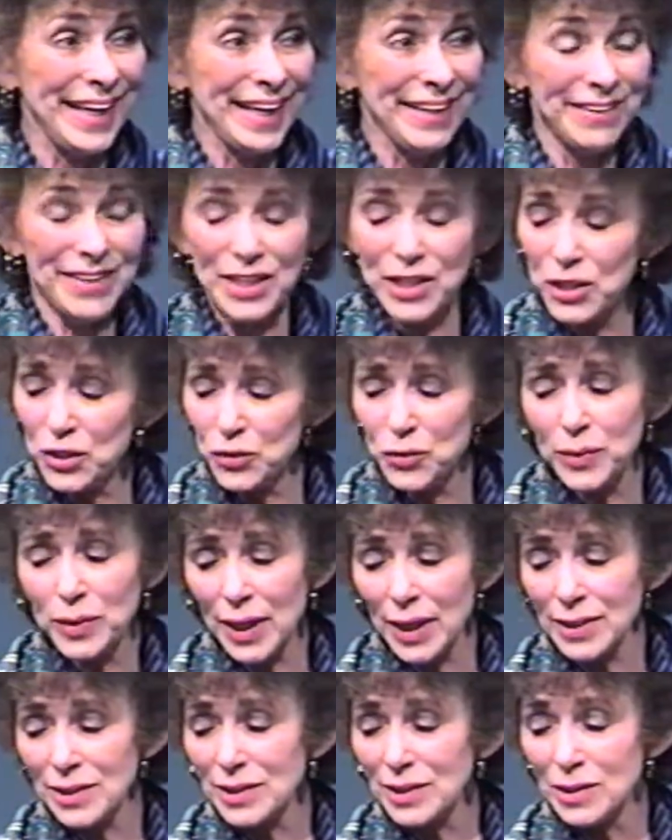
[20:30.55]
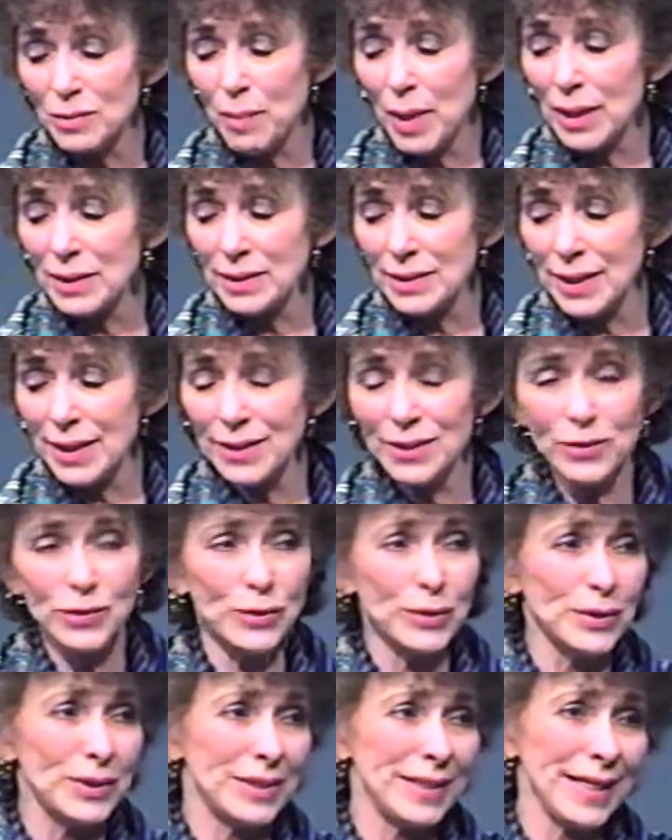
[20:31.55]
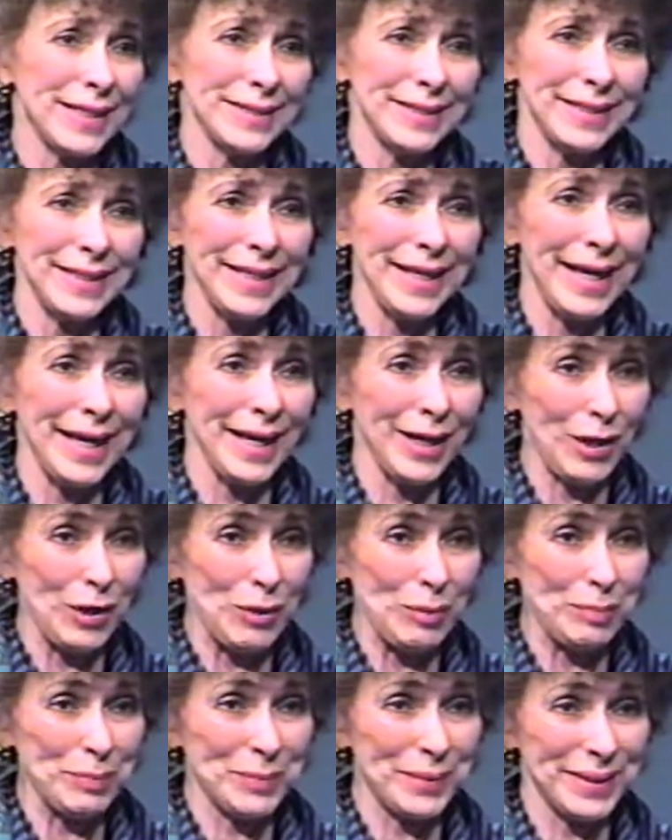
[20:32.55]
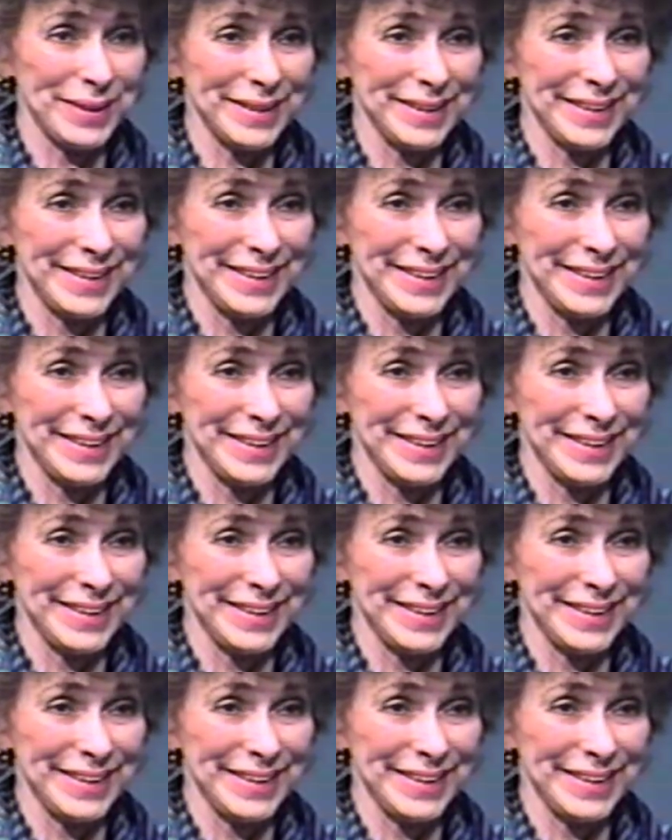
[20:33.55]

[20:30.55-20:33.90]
Who the introduction is by Senator Jesse Helms.